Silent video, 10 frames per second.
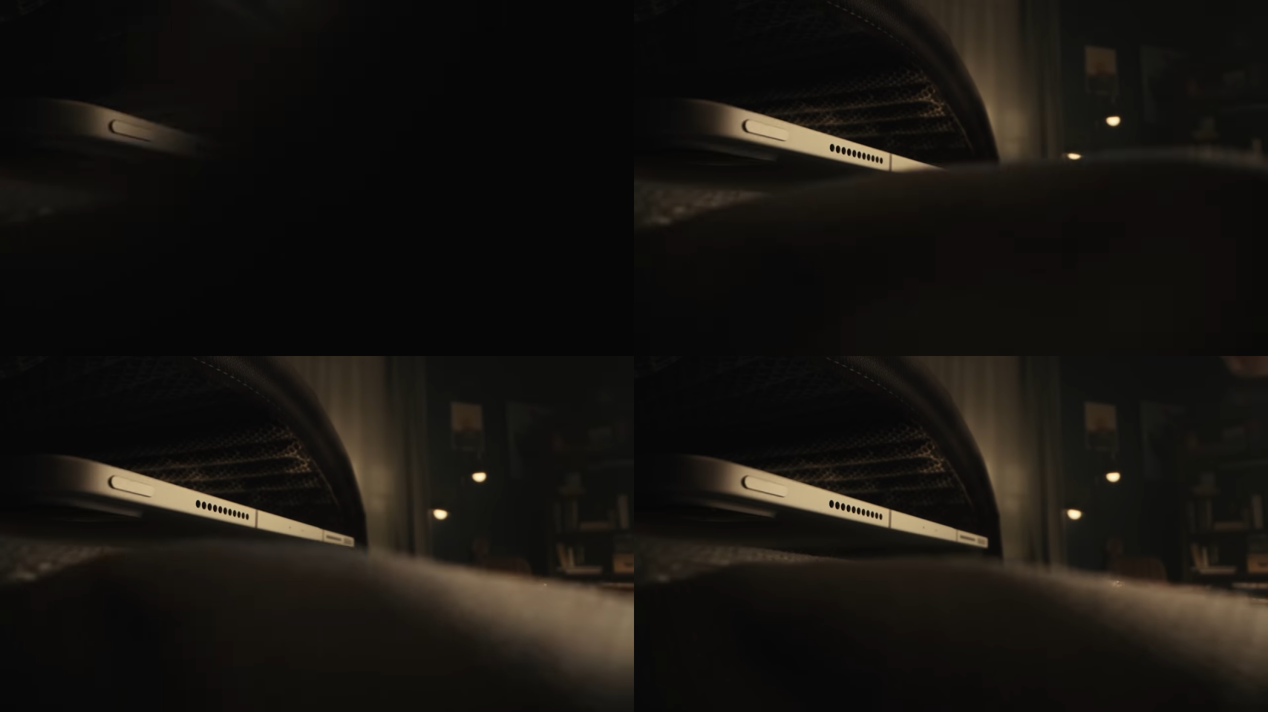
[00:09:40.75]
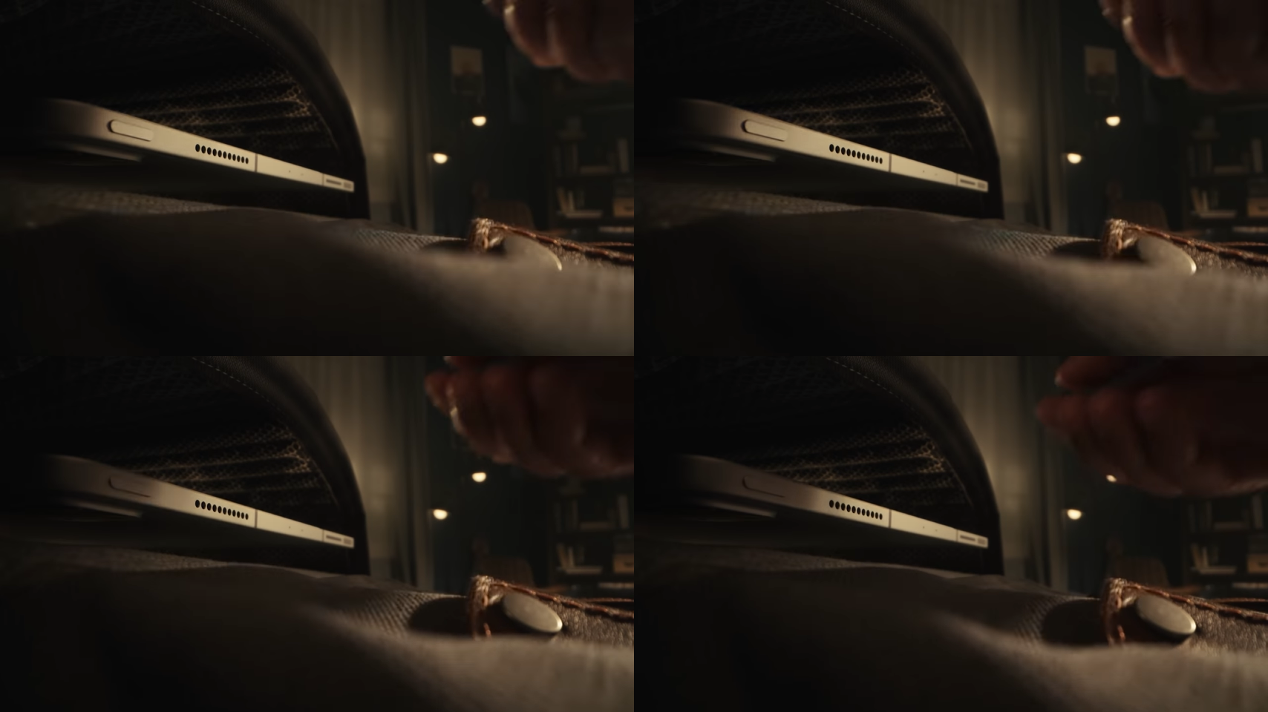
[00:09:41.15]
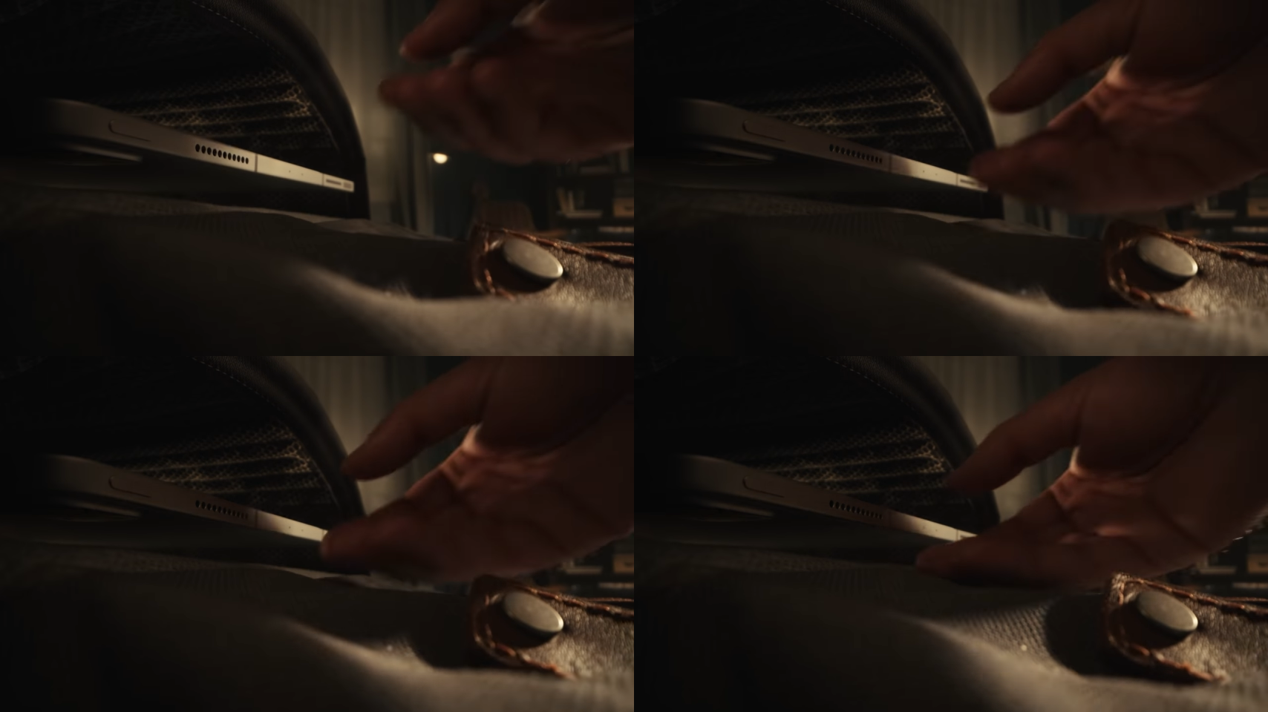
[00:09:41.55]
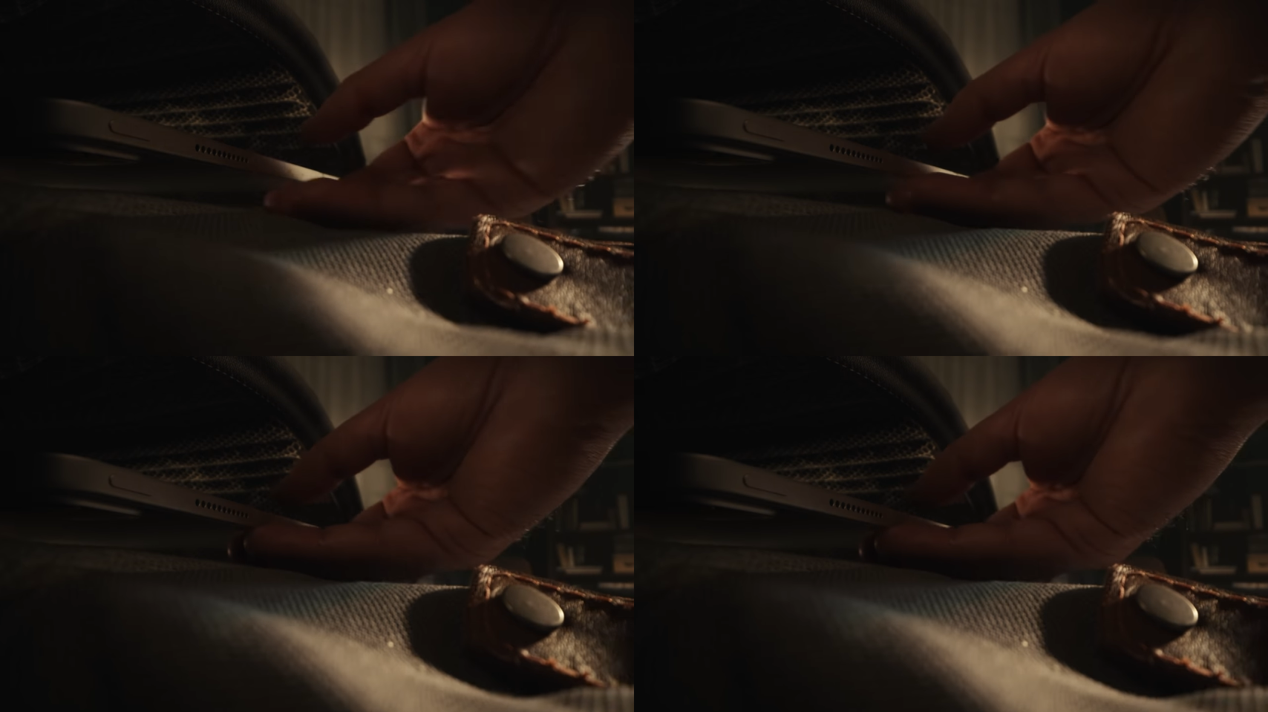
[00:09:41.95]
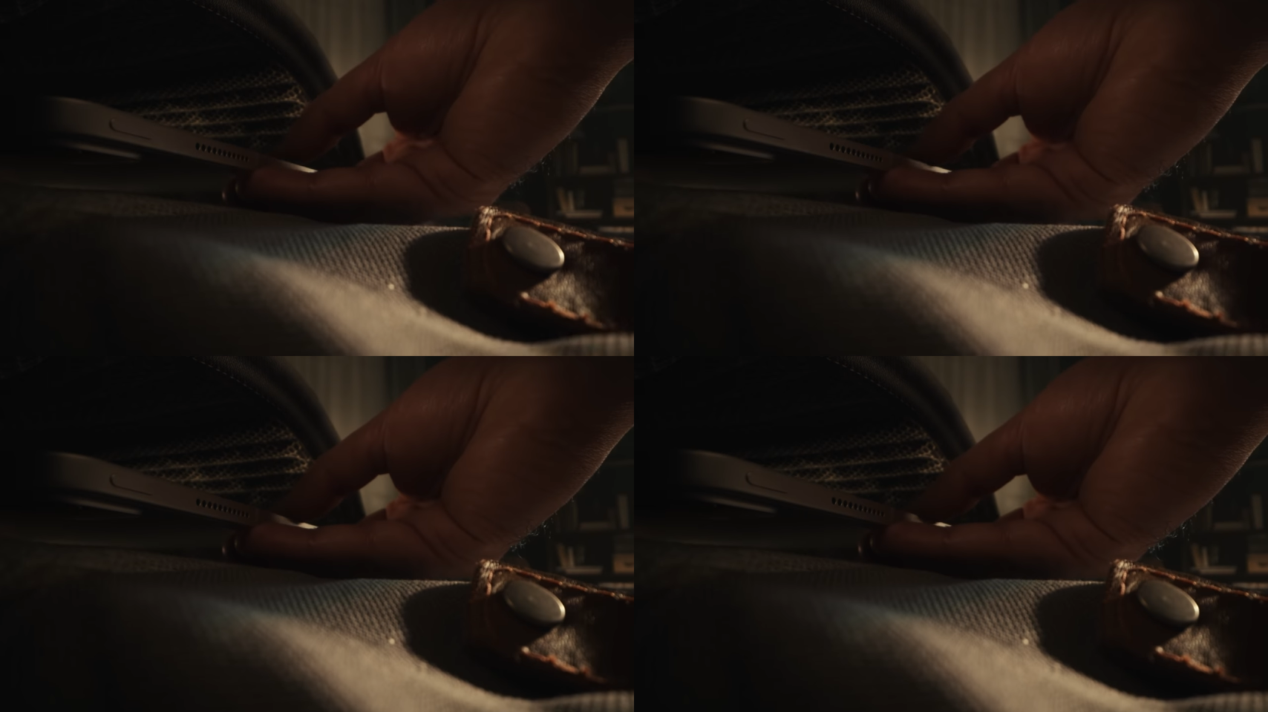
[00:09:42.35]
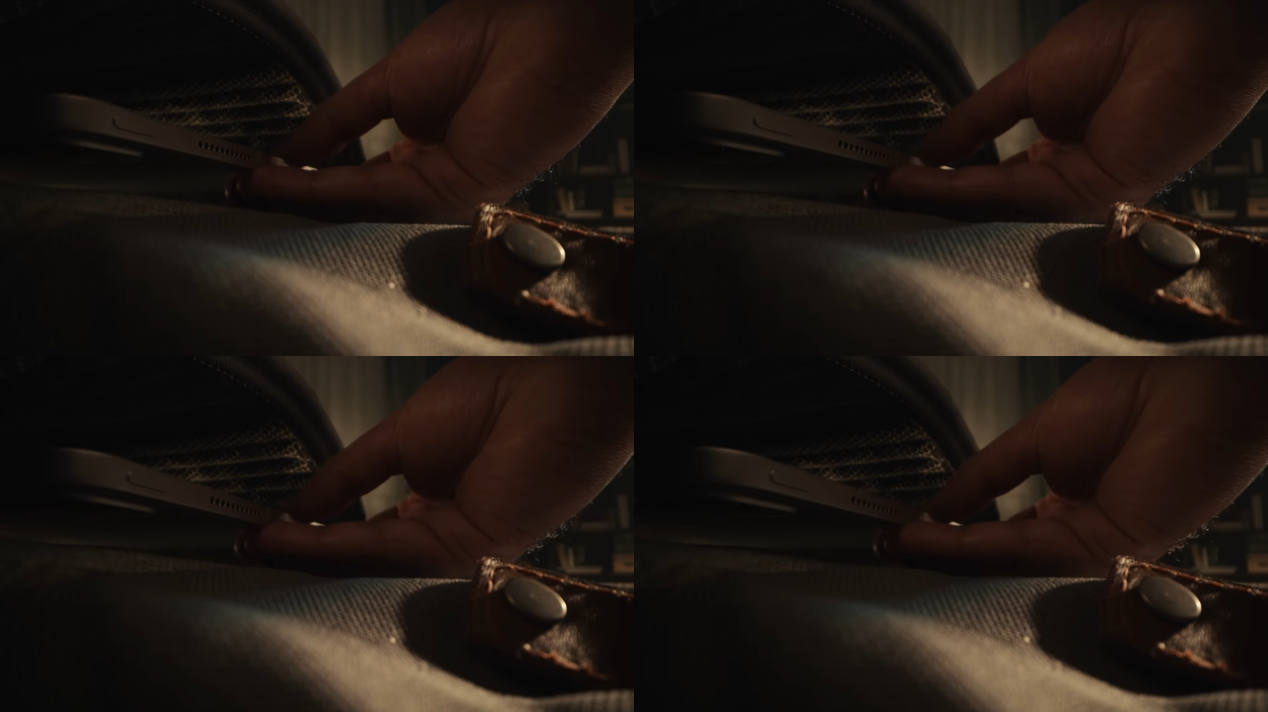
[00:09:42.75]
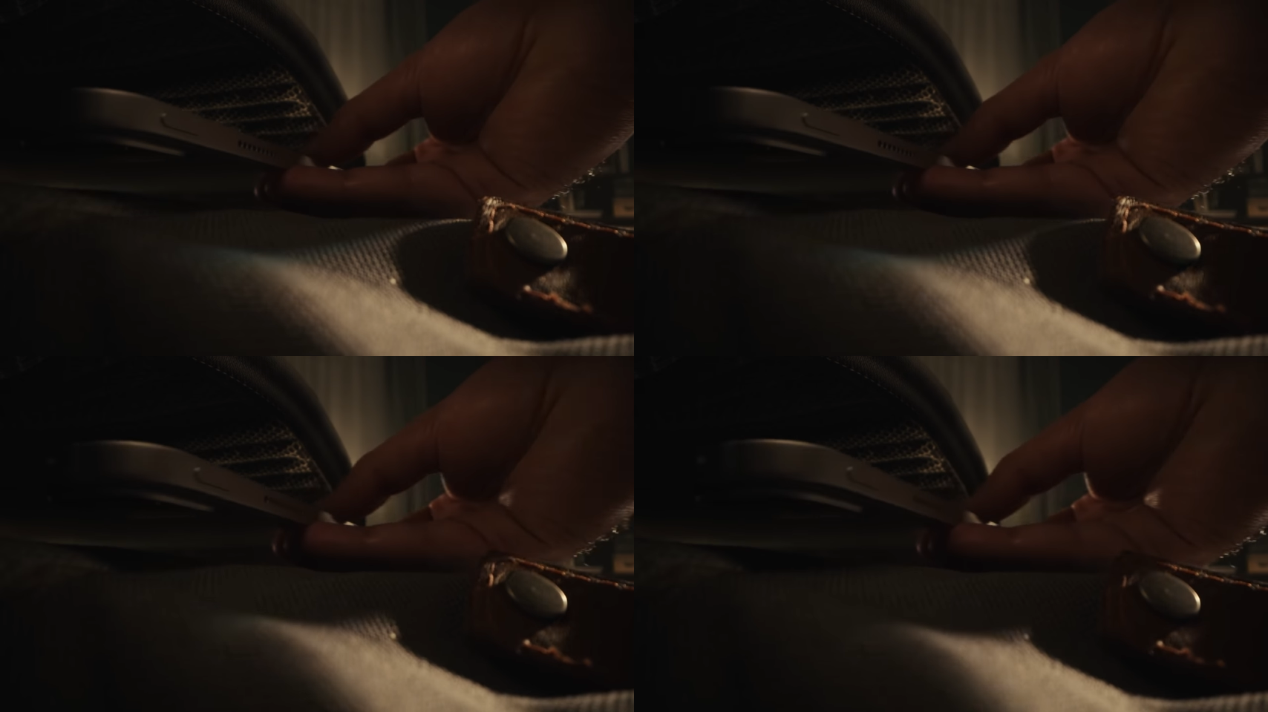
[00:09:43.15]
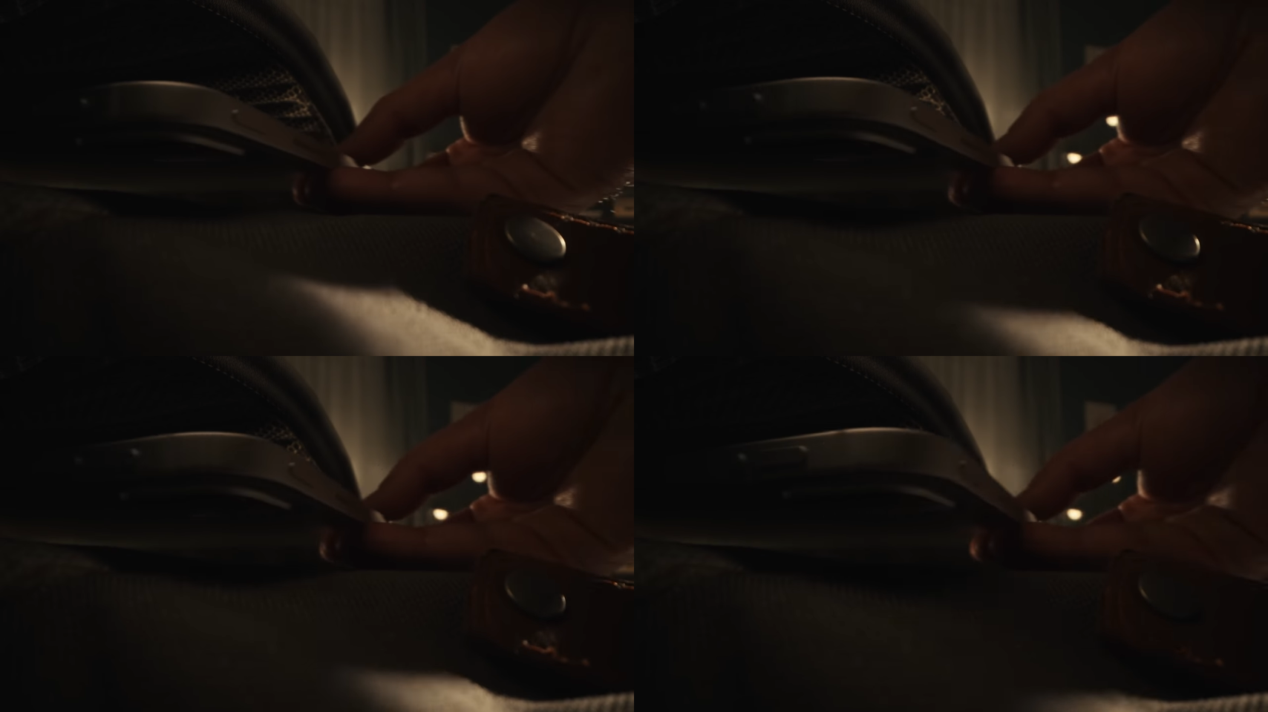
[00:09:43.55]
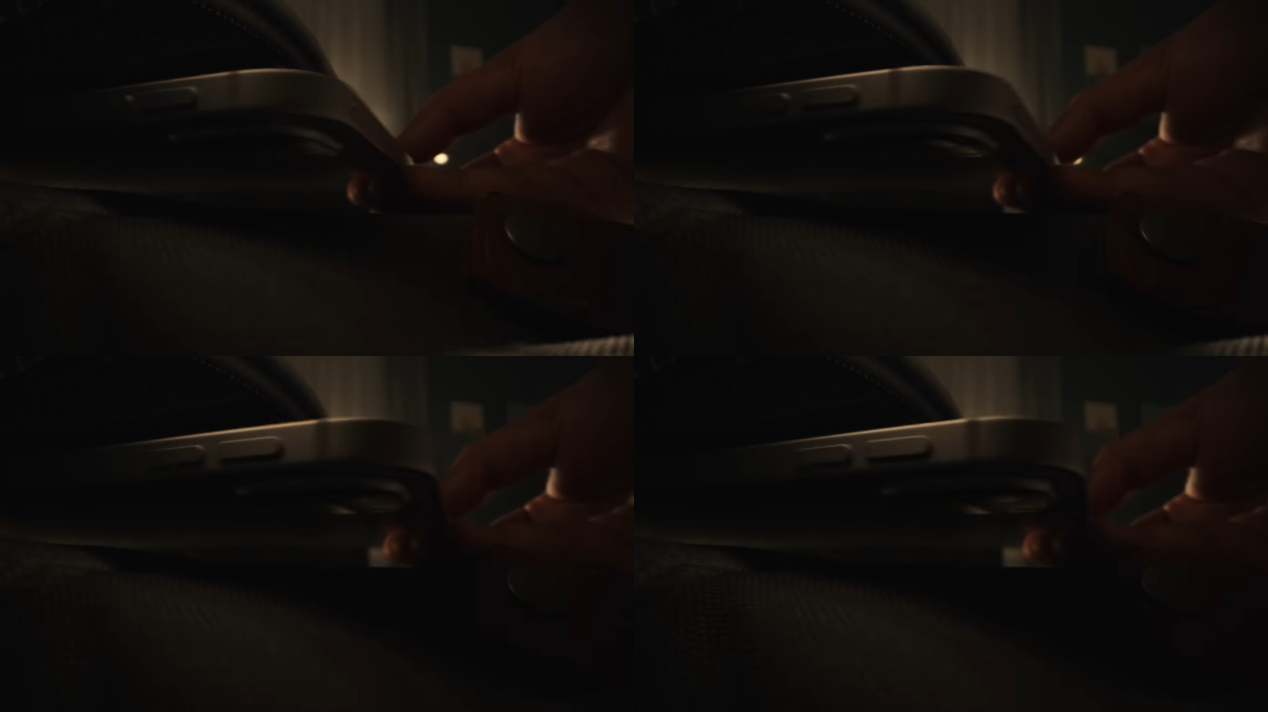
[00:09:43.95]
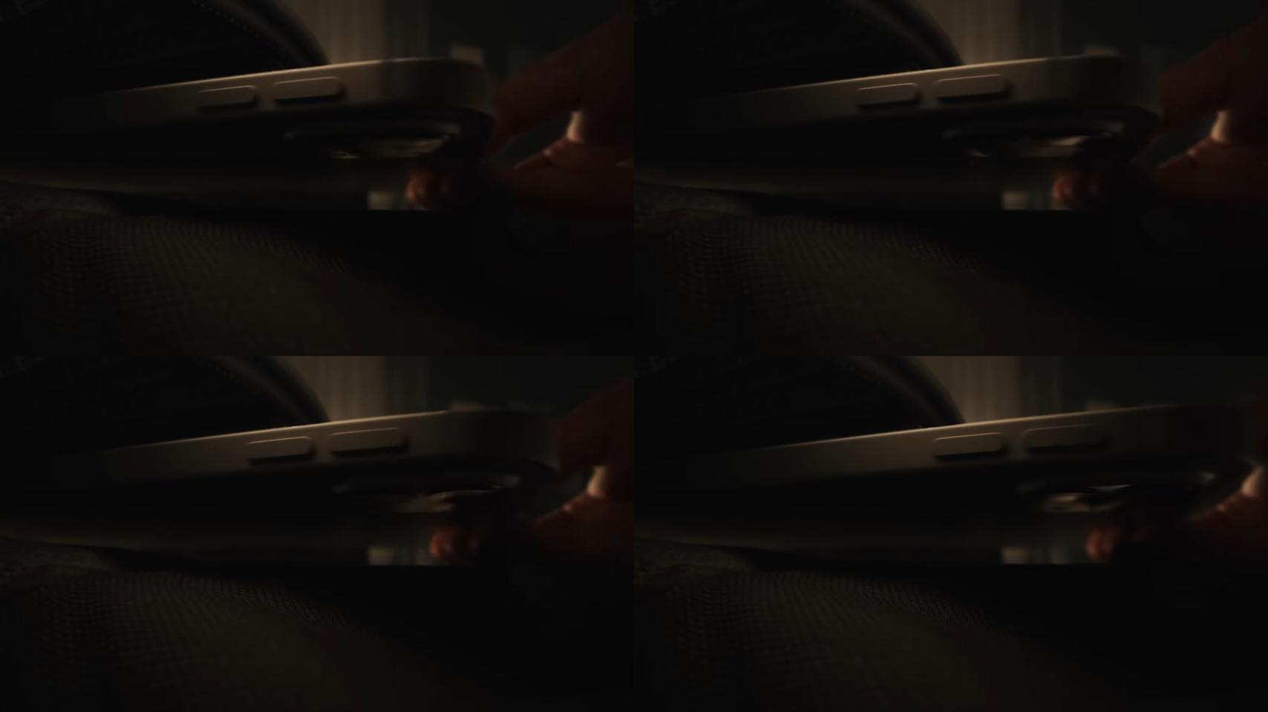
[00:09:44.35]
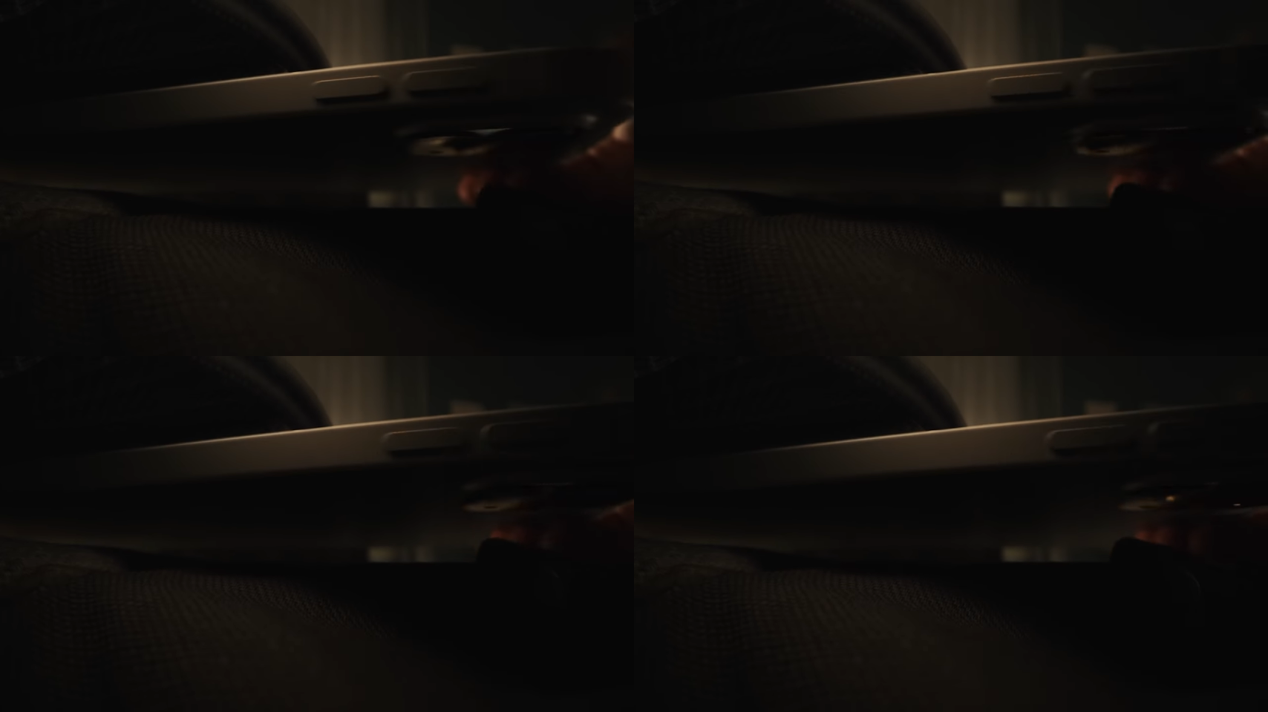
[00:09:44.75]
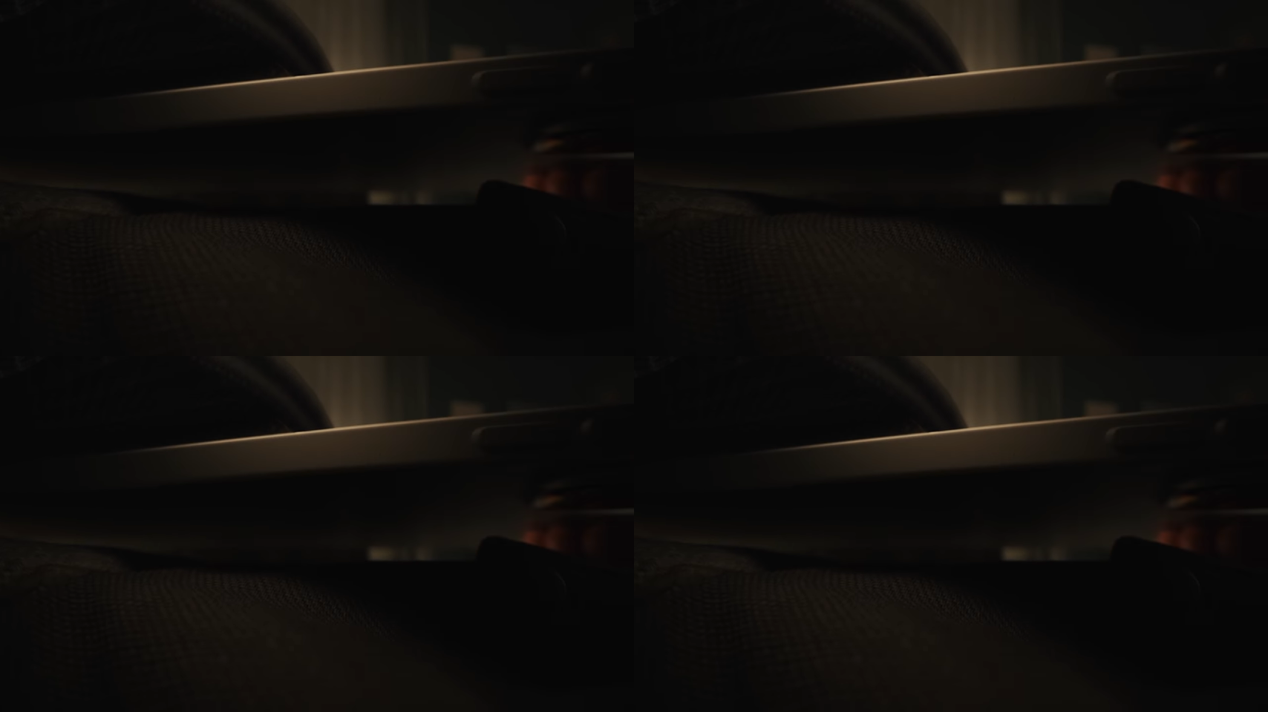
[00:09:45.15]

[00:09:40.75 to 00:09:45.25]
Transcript: [unreadable: no face in view]